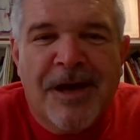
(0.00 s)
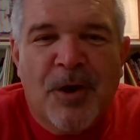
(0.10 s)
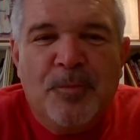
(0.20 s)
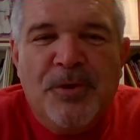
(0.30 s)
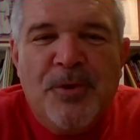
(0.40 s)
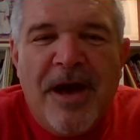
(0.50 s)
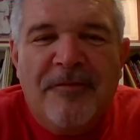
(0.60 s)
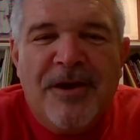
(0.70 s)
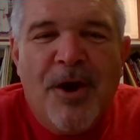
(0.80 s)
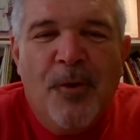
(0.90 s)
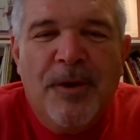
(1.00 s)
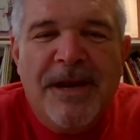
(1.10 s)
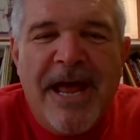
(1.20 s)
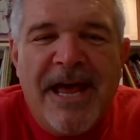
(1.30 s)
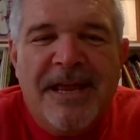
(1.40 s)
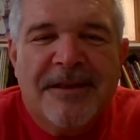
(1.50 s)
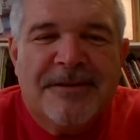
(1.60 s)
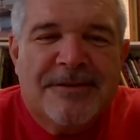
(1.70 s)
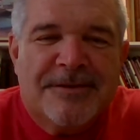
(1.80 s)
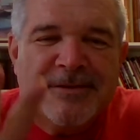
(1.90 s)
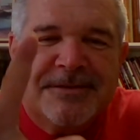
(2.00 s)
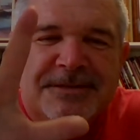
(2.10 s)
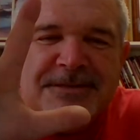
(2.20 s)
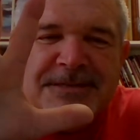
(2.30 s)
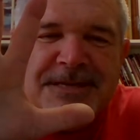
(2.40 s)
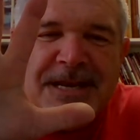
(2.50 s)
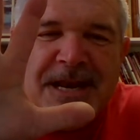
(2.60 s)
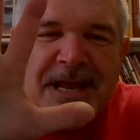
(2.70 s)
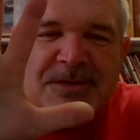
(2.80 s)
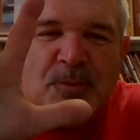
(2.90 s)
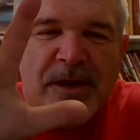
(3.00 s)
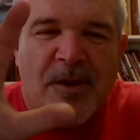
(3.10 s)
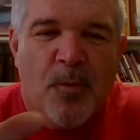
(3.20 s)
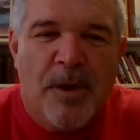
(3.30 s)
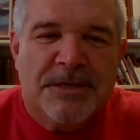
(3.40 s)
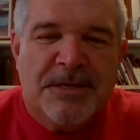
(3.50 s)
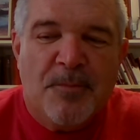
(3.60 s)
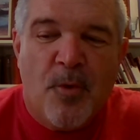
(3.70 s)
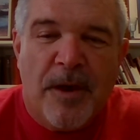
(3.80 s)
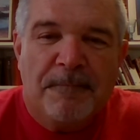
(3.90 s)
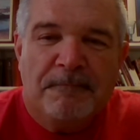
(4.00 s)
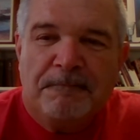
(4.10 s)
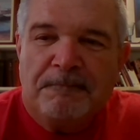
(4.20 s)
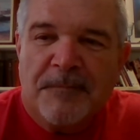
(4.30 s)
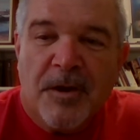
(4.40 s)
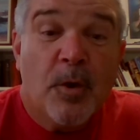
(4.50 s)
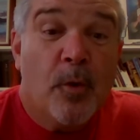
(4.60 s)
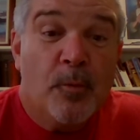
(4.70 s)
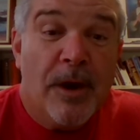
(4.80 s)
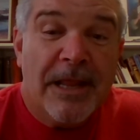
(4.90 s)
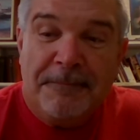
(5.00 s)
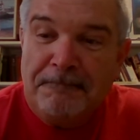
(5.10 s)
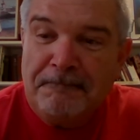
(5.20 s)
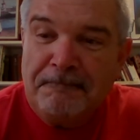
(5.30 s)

Hope you have a golden day. See you next week on Wednesday morning. Lord willing.